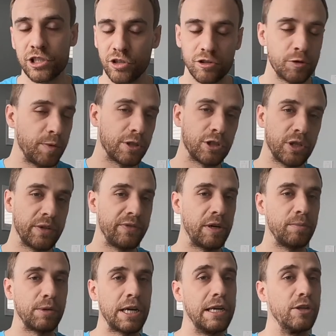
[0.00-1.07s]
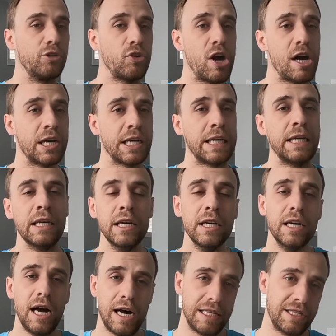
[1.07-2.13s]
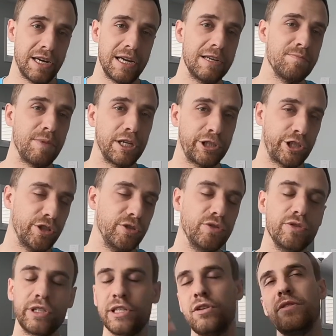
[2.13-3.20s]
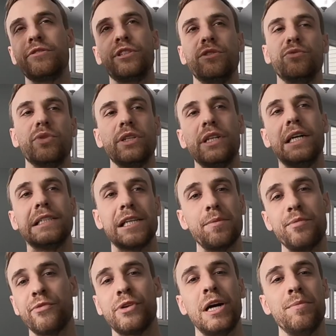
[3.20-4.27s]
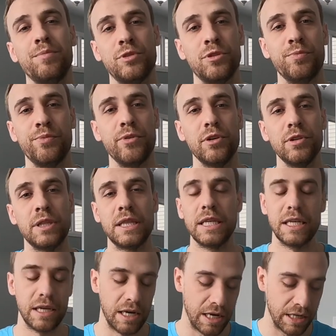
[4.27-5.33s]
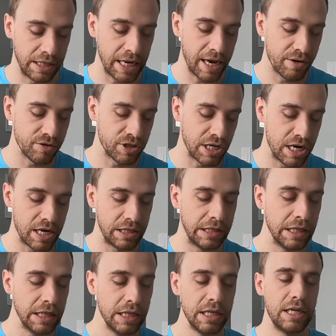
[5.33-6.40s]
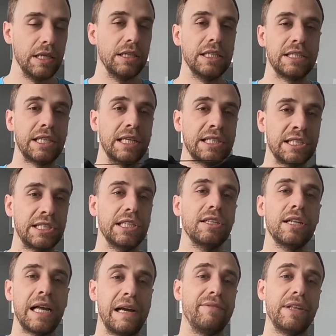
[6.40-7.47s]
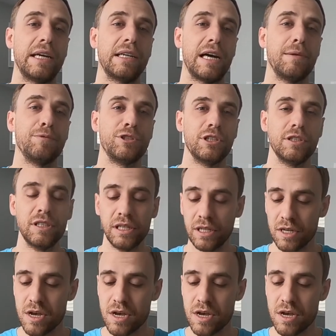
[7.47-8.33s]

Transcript: So especially if I'm kind of groggy, I tighten my shoes and all of a sudden realize I forgot to put the uh, gaiters on. At least I still have that option.